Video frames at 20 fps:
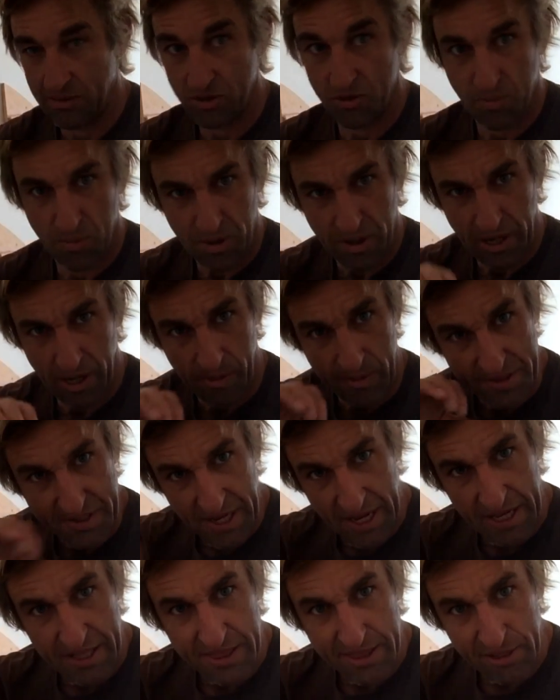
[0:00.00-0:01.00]
was working. I would
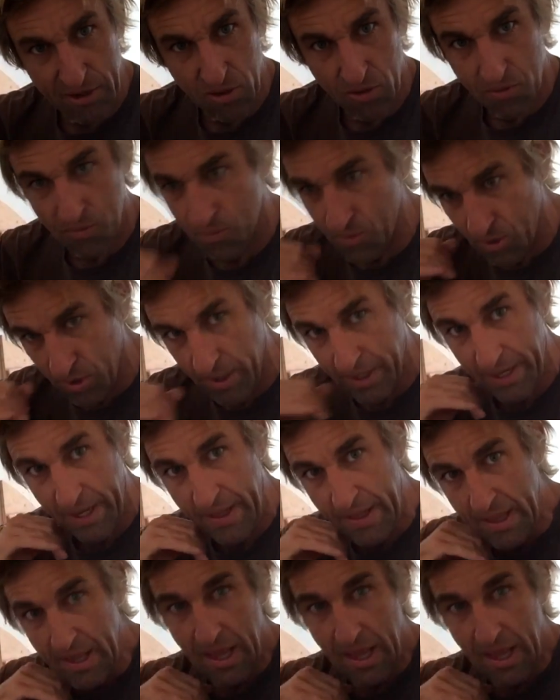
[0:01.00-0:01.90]
take the old wood,